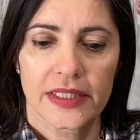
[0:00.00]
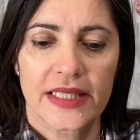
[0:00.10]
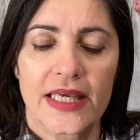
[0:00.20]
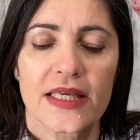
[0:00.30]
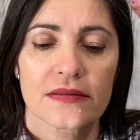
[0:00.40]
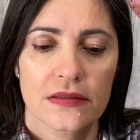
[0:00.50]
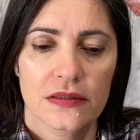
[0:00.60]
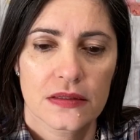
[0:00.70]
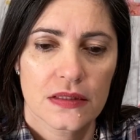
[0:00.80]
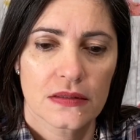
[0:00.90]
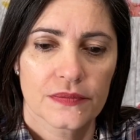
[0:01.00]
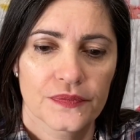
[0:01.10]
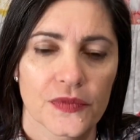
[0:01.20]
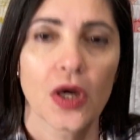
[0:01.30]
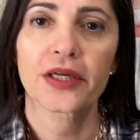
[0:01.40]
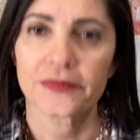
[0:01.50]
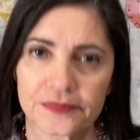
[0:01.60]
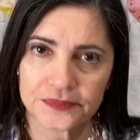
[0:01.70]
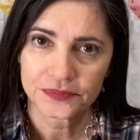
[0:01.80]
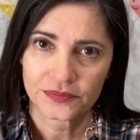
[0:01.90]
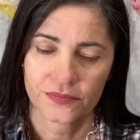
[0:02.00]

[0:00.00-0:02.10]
can't see. Okay. I